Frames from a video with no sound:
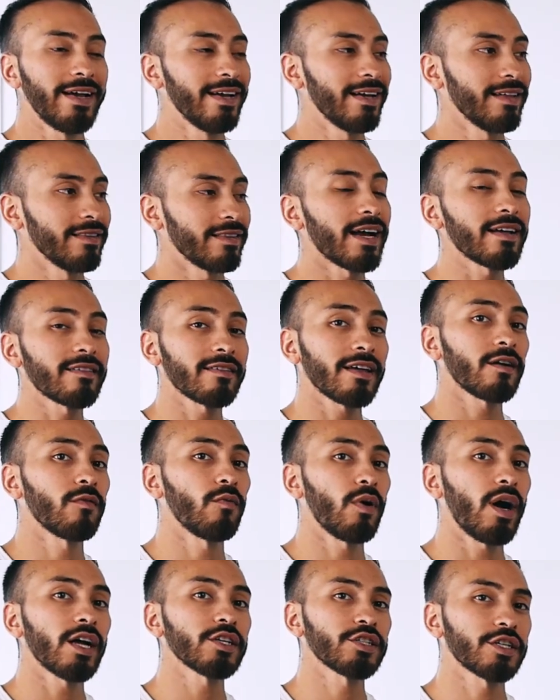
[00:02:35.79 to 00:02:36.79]
That's like
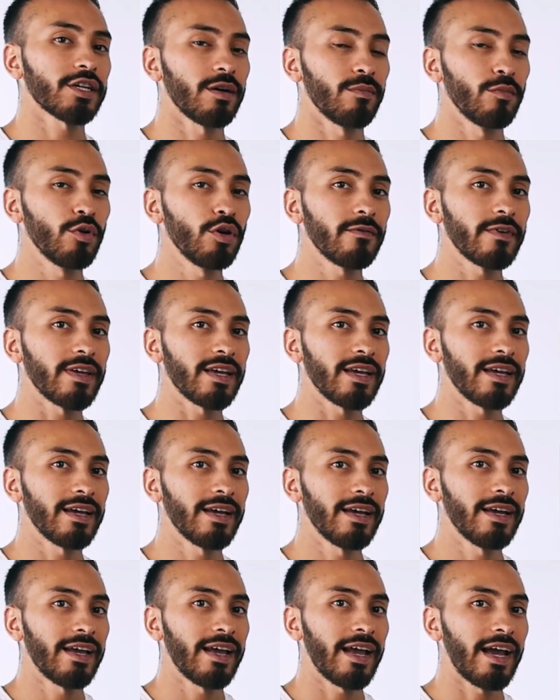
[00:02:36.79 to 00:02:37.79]
watching a movie
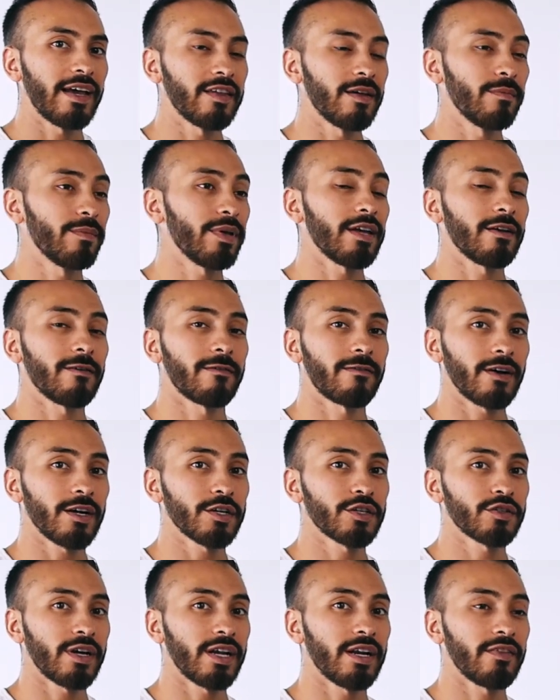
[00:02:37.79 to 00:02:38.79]
and then being
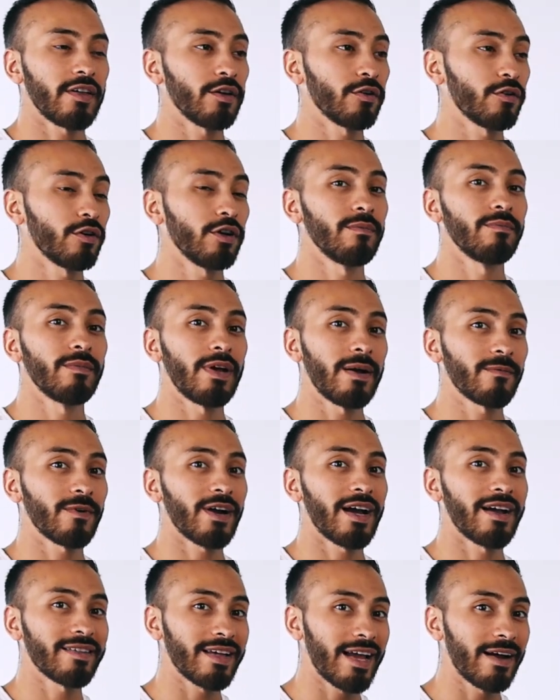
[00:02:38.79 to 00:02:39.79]
frustrated that you couldn't
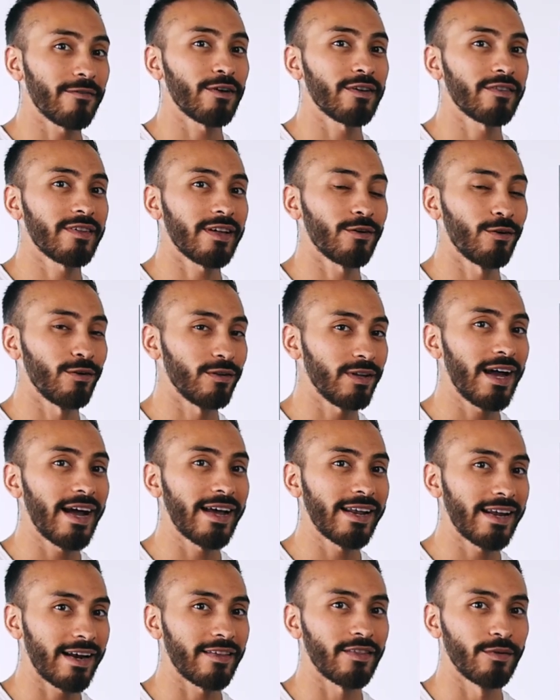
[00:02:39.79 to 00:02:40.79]
memorize every single
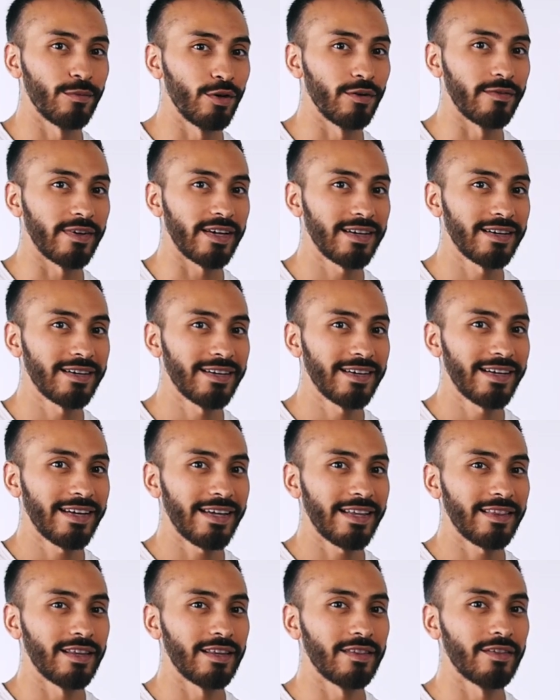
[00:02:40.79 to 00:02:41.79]
line out of the movie.
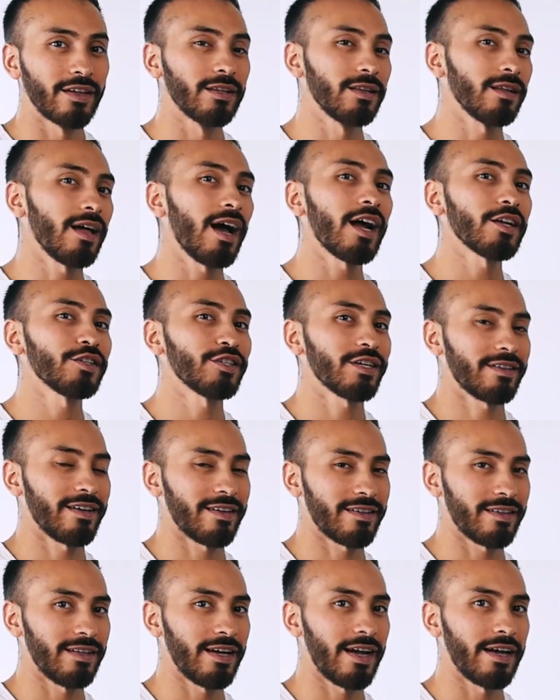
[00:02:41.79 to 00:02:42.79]
The logic
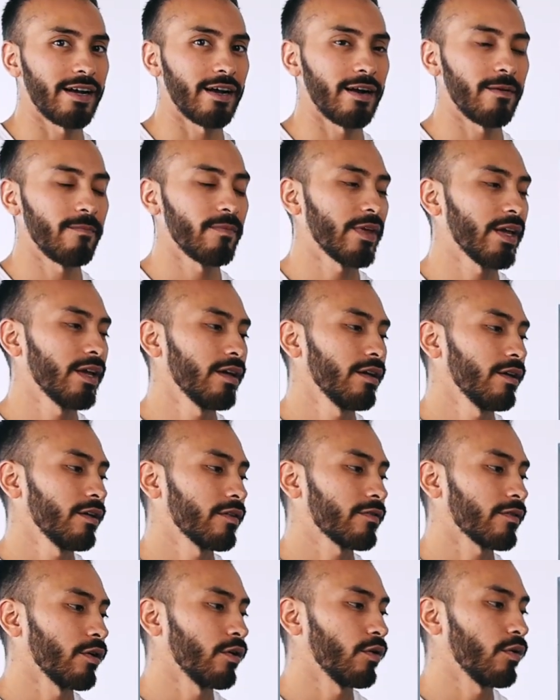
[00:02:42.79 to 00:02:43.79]
doesn't line up.
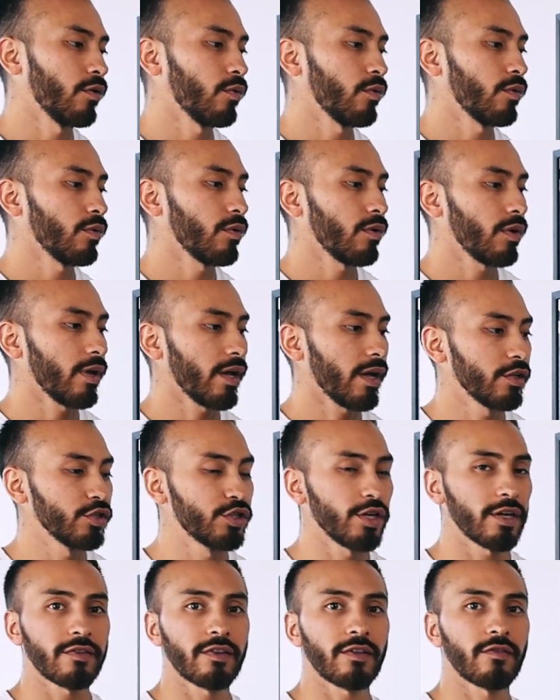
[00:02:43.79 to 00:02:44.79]
So
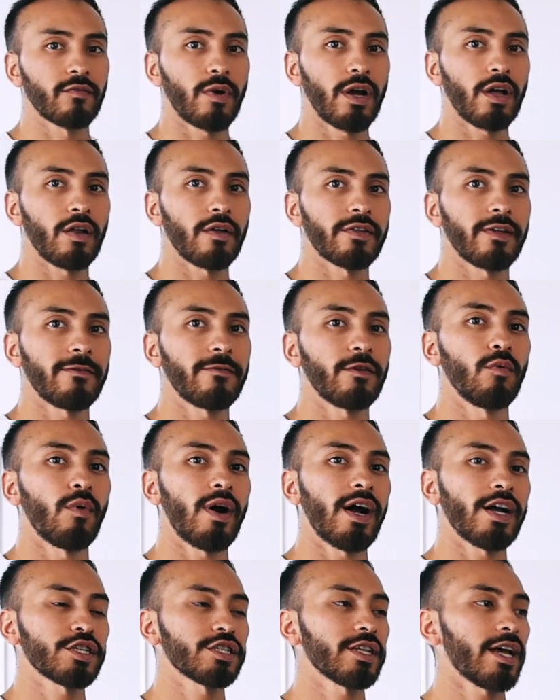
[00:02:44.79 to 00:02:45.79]
just as well as if you
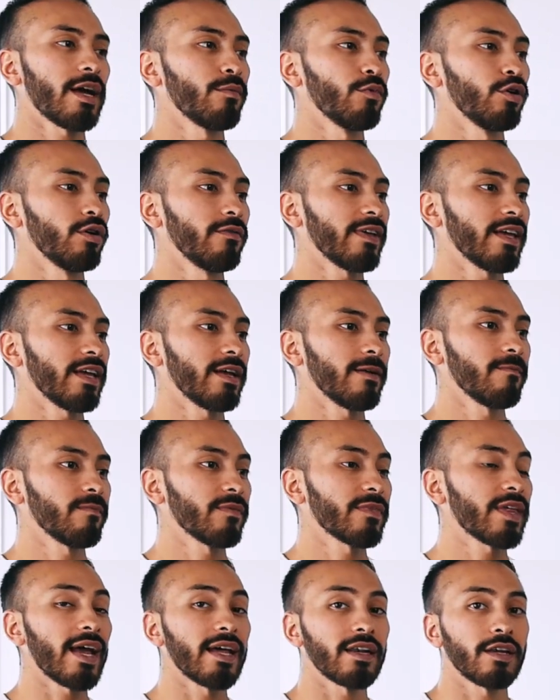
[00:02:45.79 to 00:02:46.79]
watch that movie
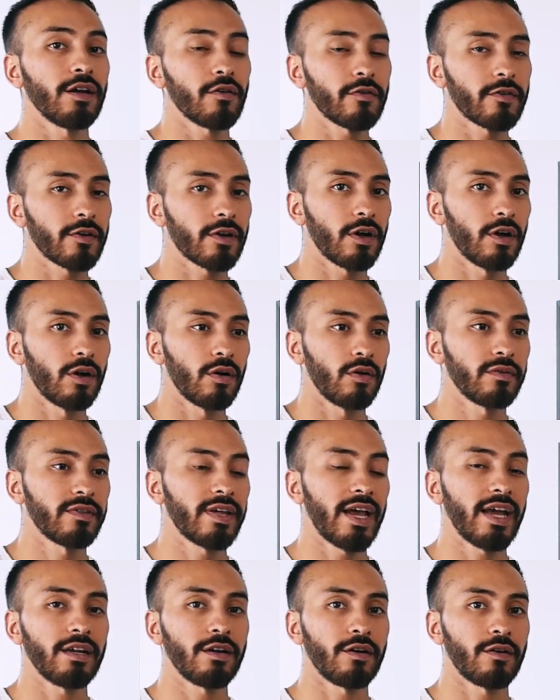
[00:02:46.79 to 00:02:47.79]
10 years ago,
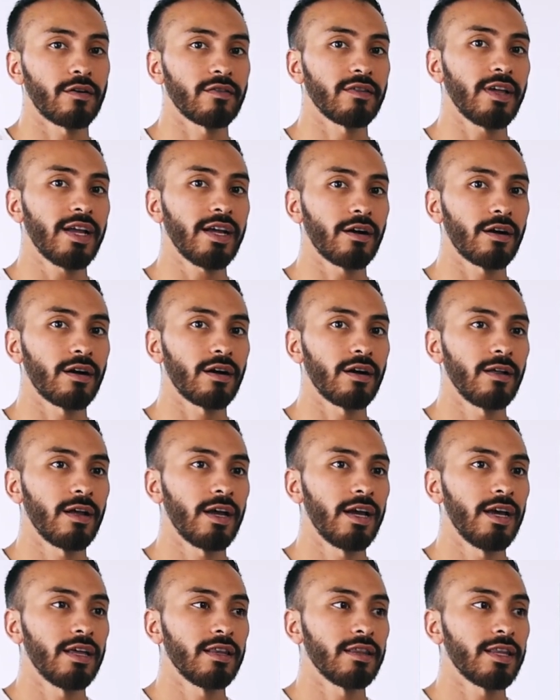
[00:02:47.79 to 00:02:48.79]
10 years later,
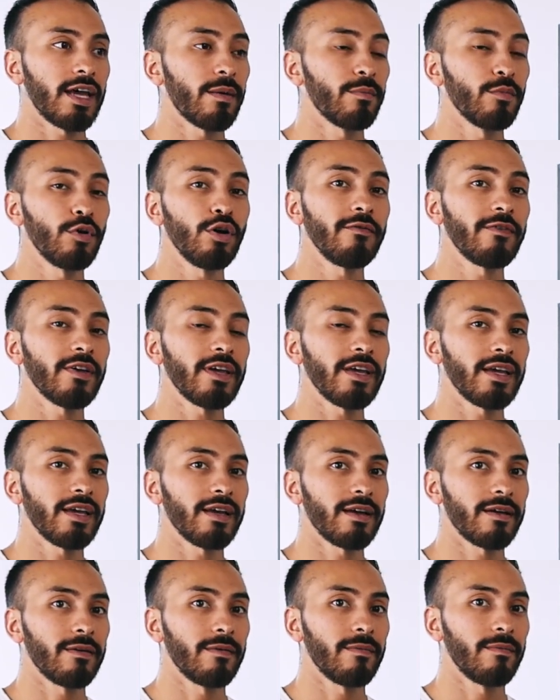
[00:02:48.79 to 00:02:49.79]
that movie
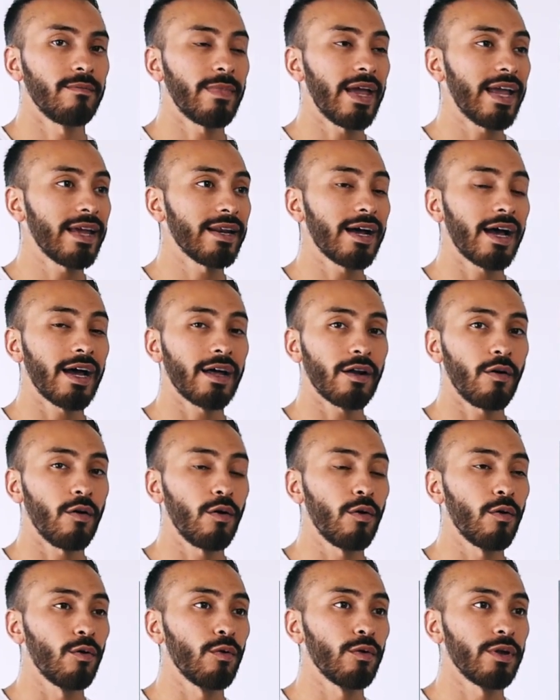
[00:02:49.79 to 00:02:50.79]
may not
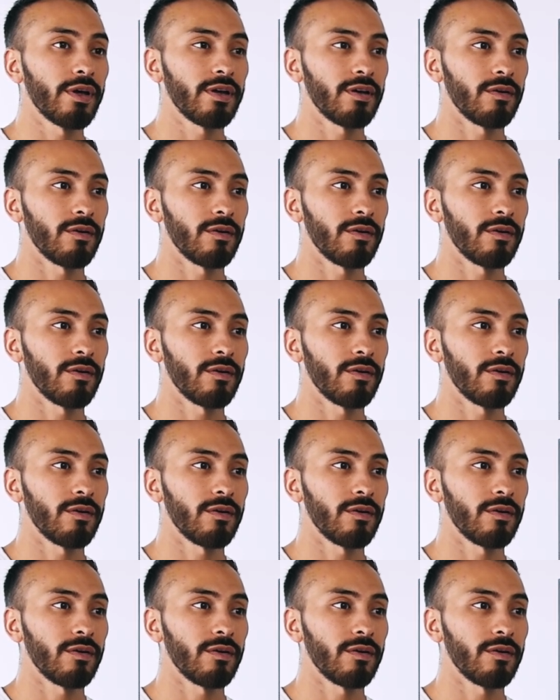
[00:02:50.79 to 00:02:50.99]
hold